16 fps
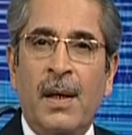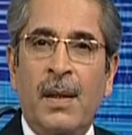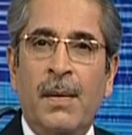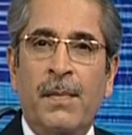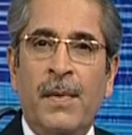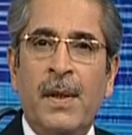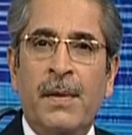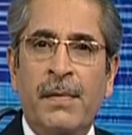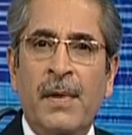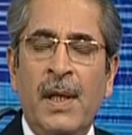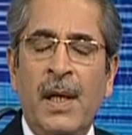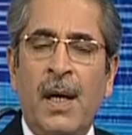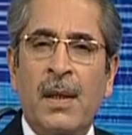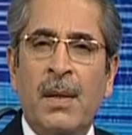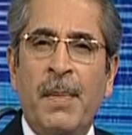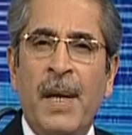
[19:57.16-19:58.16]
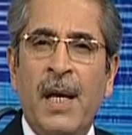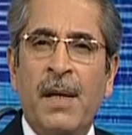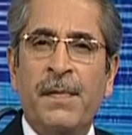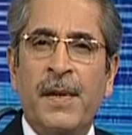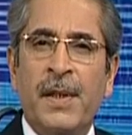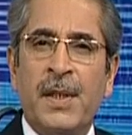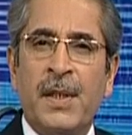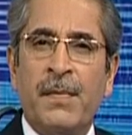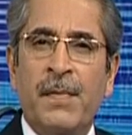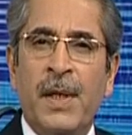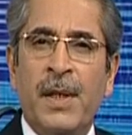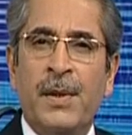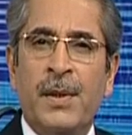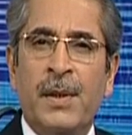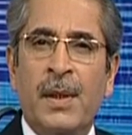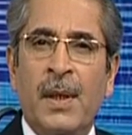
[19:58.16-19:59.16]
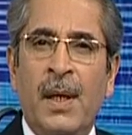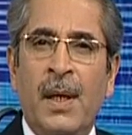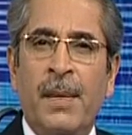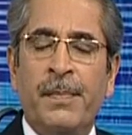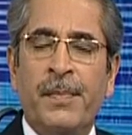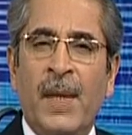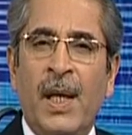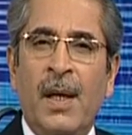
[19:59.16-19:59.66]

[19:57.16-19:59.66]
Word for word: what really are the benefits which um,